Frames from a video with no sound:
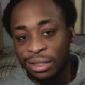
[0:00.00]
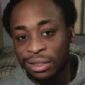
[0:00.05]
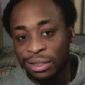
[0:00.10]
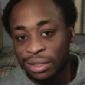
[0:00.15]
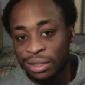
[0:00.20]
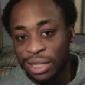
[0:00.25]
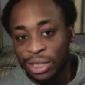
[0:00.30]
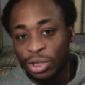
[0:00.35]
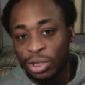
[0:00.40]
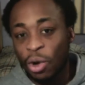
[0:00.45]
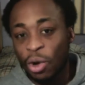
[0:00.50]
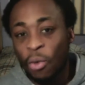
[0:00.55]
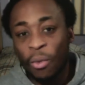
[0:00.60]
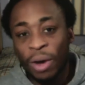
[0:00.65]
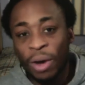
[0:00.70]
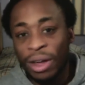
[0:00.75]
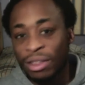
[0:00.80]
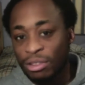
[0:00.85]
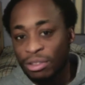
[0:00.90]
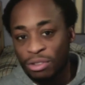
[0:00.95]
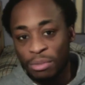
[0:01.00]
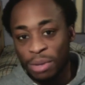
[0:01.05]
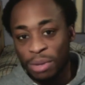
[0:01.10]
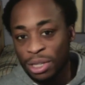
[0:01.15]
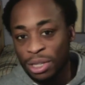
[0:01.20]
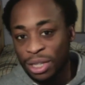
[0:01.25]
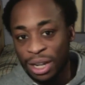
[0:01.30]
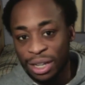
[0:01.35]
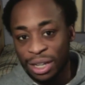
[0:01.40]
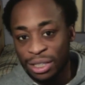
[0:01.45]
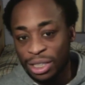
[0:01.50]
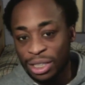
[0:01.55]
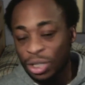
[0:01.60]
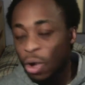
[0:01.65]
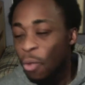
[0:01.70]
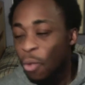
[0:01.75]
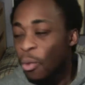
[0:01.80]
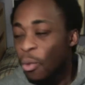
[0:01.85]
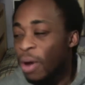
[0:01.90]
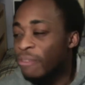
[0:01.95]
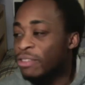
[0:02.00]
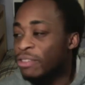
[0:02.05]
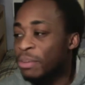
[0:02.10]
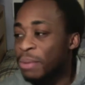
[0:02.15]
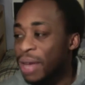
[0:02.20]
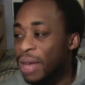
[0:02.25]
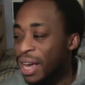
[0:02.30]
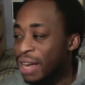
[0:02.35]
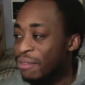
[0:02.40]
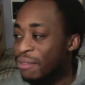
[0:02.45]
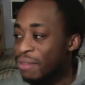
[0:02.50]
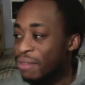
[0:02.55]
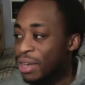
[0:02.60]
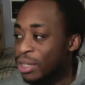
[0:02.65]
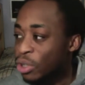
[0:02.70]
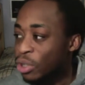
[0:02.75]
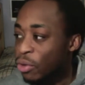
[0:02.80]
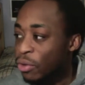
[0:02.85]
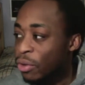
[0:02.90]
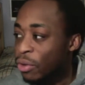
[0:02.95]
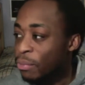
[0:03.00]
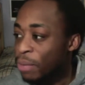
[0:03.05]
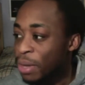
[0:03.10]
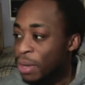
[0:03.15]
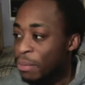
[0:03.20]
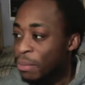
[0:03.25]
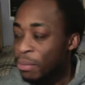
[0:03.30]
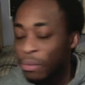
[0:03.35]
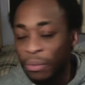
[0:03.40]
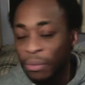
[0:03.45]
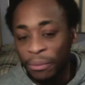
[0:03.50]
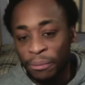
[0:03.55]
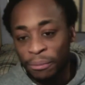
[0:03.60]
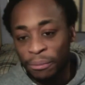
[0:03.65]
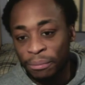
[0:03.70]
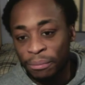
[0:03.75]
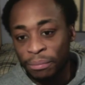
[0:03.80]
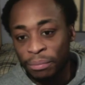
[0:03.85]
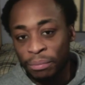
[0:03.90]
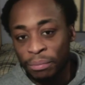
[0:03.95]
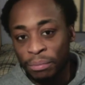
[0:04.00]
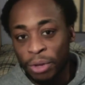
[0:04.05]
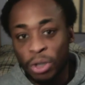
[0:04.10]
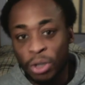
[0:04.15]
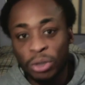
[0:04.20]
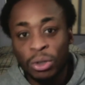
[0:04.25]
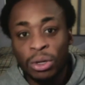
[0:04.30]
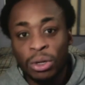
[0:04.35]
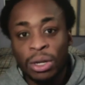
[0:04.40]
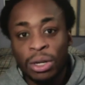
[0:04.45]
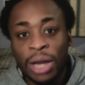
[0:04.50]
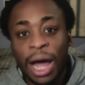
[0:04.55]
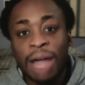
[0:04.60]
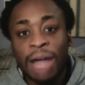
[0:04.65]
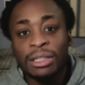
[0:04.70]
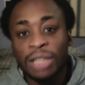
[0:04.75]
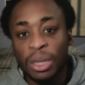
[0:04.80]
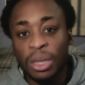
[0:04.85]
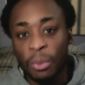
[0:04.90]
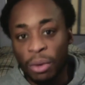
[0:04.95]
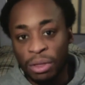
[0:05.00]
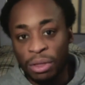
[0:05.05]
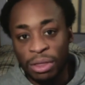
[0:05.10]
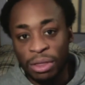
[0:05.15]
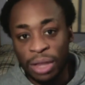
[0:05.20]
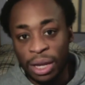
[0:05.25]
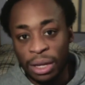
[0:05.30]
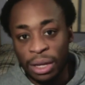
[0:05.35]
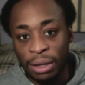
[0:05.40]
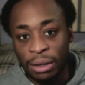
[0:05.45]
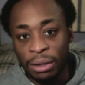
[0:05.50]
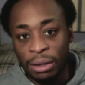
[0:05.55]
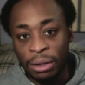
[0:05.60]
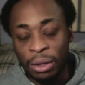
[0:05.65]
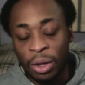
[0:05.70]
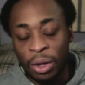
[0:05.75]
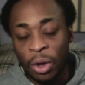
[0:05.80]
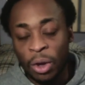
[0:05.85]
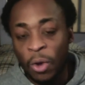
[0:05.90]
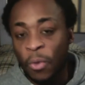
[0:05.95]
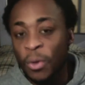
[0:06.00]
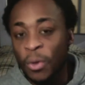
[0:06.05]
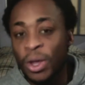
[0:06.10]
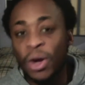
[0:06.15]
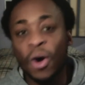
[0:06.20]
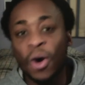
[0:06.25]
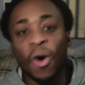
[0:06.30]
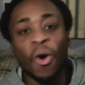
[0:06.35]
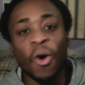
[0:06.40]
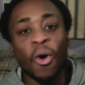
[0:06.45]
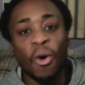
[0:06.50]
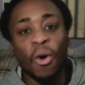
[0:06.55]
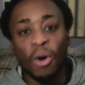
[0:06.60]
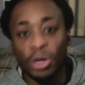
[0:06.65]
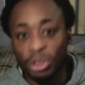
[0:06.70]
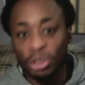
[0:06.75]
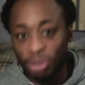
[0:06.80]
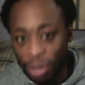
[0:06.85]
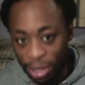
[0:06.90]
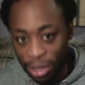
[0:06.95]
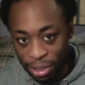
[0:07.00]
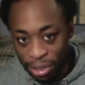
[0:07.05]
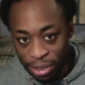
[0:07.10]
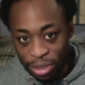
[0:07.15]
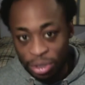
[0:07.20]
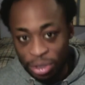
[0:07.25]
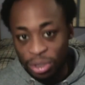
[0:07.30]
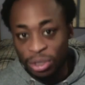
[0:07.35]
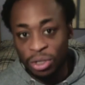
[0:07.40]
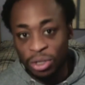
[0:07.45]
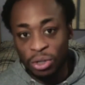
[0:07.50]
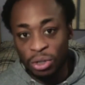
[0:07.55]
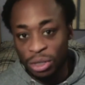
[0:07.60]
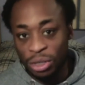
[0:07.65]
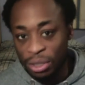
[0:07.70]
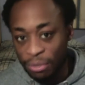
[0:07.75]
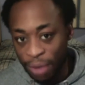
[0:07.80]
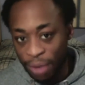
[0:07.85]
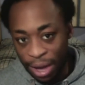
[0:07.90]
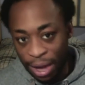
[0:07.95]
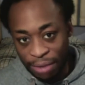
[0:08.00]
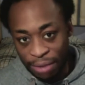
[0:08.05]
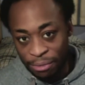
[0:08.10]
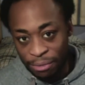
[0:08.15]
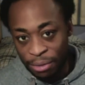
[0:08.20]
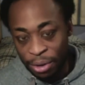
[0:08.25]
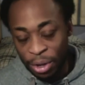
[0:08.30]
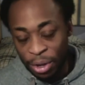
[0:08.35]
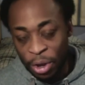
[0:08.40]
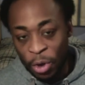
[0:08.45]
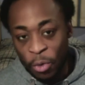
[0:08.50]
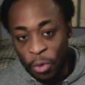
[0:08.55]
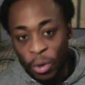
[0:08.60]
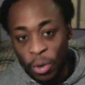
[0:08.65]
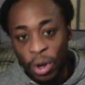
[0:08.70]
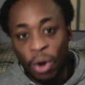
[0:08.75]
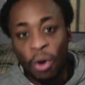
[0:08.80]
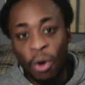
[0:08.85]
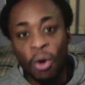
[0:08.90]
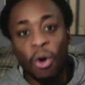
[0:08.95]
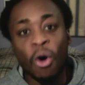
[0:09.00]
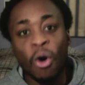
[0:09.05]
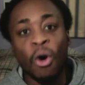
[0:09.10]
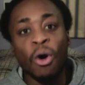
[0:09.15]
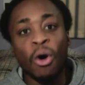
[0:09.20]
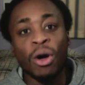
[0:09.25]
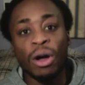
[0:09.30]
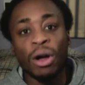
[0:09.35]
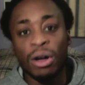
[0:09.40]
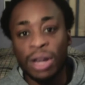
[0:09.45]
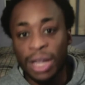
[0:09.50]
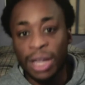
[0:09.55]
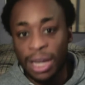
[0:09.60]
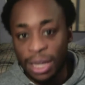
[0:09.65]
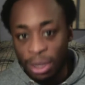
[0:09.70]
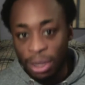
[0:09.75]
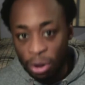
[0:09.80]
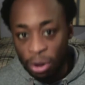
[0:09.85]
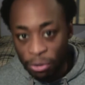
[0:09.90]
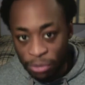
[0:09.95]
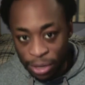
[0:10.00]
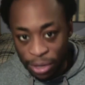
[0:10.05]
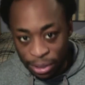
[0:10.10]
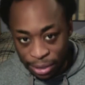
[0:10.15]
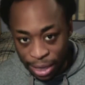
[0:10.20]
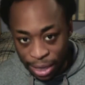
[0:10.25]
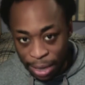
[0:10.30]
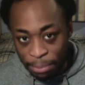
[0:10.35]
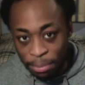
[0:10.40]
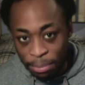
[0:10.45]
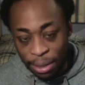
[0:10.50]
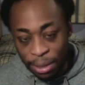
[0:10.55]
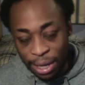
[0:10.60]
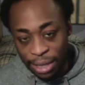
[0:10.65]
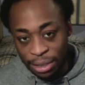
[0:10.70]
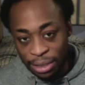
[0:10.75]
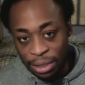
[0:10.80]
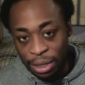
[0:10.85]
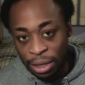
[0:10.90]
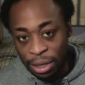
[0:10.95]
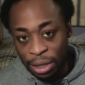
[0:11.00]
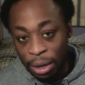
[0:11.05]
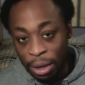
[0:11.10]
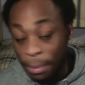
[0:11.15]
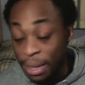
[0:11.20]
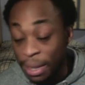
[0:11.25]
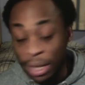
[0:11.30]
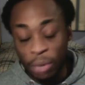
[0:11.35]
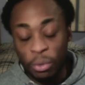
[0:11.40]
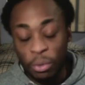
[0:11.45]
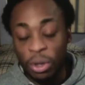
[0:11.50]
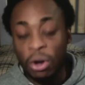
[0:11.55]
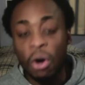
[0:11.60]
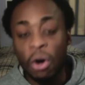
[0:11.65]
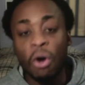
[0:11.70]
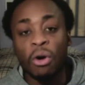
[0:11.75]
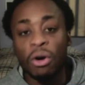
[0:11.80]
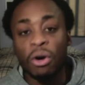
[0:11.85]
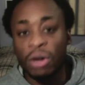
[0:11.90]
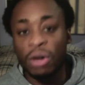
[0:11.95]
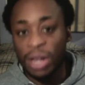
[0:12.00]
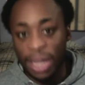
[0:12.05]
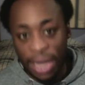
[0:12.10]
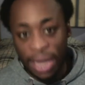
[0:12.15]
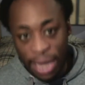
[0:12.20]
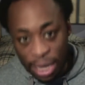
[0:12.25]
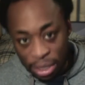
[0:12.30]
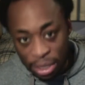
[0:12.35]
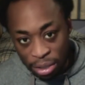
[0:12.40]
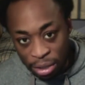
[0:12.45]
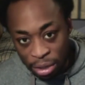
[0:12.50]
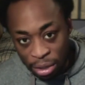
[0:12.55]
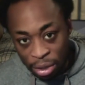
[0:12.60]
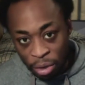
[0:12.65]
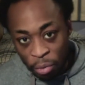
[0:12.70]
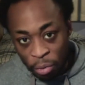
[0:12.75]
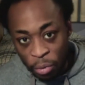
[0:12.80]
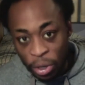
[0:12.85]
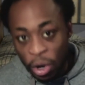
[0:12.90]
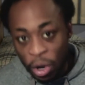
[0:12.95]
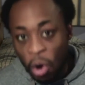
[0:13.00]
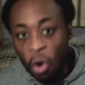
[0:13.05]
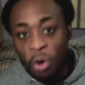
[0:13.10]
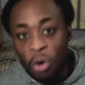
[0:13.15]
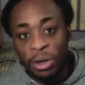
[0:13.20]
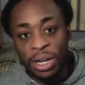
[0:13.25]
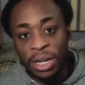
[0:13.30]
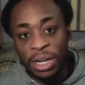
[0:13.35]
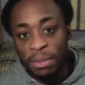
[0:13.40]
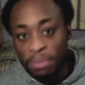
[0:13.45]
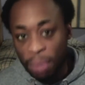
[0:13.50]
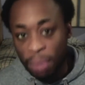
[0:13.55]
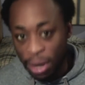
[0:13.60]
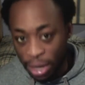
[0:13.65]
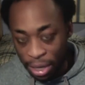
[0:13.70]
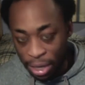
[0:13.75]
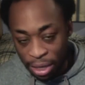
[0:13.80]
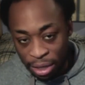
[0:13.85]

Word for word: It's not worth to be jealous. It's not worth to be envious over people. Because I'll tell you one thing, we are all trying to, to survive. We are all got to eat off the same plate. I mean, we all got to eat. We all need money.